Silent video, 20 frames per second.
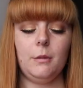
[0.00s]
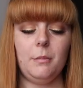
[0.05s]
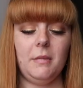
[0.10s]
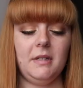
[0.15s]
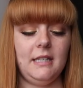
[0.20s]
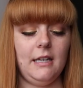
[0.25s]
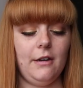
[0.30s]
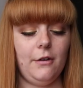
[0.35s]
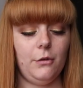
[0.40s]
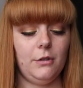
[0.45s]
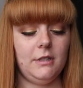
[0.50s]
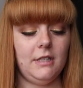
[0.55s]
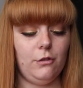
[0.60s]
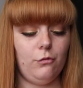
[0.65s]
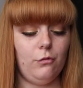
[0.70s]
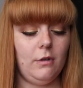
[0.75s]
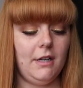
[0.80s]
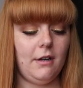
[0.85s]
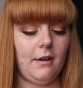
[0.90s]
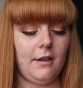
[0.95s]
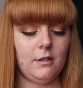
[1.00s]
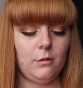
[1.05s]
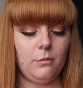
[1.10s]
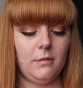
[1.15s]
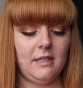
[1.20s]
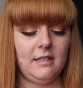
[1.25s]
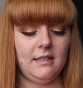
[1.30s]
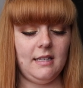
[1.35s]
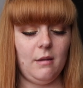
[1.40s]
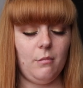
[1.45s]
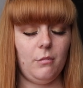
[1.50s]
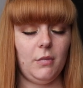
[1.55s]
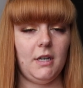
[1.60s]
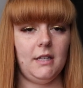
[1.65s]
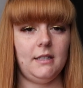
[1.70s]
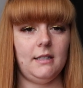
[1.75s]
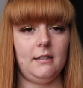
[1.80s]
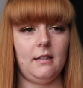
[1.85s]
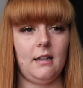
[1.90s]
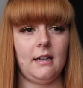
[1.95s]
The material sits really nice on my skin
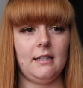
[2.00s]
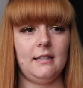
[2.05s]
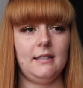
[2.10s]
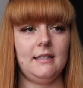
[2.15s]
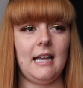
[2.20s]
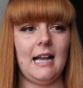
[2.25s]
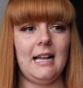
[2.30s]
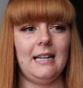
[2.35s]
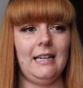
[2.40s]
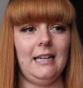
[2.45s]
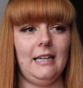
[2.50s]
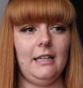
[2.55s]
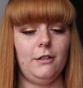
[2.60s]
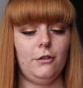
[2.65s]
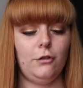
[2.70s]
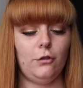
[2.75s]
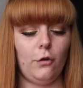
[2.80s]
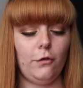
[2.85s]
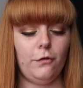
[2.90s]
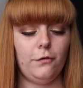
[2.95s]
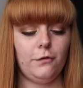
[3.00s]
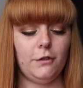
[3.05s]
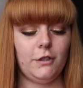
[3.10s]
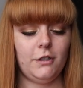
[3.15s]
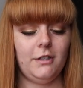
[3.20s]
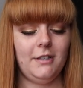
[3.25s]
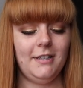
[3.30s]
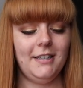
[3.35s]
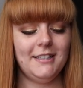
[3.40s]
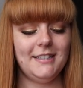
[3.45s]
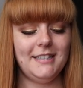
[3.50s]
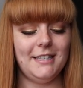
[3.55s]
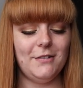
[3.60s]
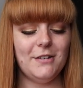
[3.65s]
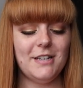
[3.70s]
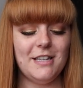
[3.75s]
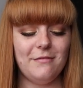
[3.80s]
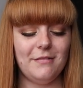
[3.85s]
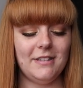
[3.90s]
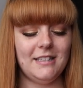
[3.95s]
because it's like a satiny, soft,
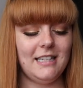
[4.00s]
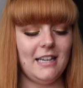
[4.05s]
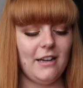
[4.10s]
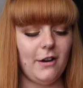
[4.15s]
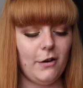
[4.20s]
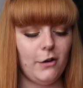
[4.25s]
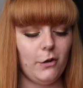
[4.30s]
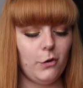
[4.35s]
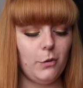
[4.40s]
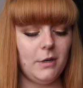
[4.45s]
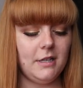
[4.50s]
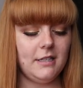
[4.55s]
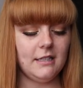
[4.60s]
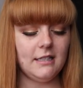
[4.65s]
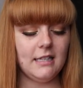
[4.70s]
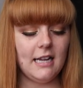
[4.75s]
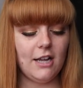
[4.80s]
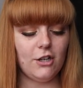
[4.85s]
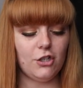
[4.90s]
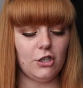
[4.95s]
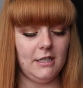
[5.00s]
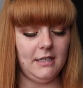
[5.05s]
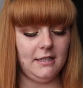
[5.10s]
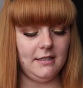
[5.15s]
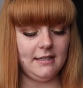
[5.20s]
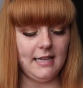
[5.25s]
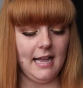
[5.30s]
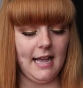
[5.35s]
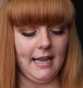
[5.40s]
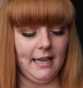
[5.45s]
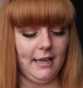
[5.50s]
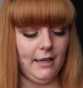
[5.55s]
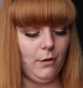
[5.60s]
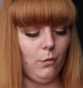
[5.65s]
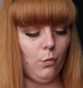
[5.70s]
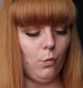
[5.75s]
silky material. It doesn't actually say